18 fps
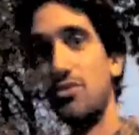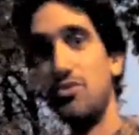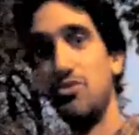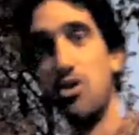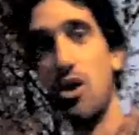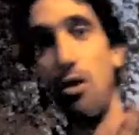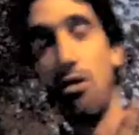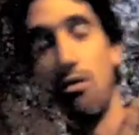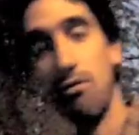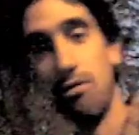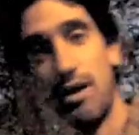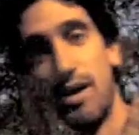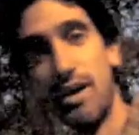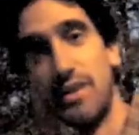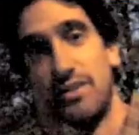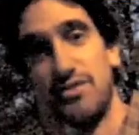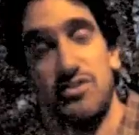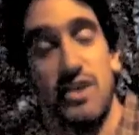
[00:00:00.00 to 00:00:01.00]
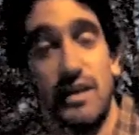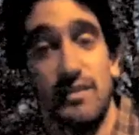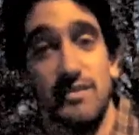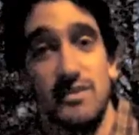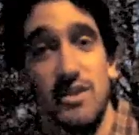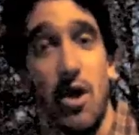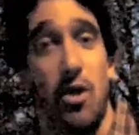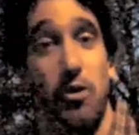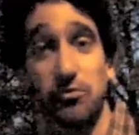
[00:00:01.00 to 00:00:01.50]
Joe is
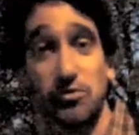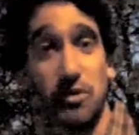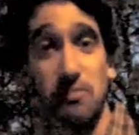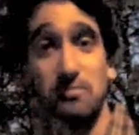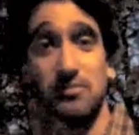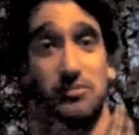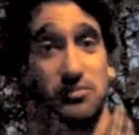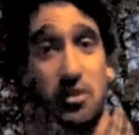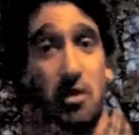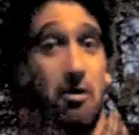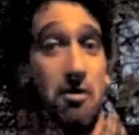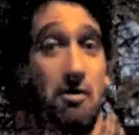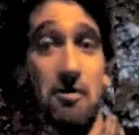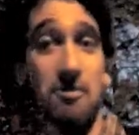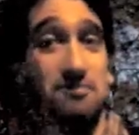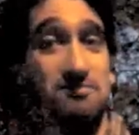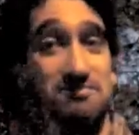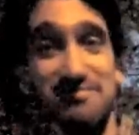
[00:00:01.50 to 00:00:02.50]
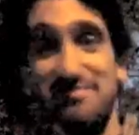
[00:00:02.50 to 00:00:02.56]
just awesome, so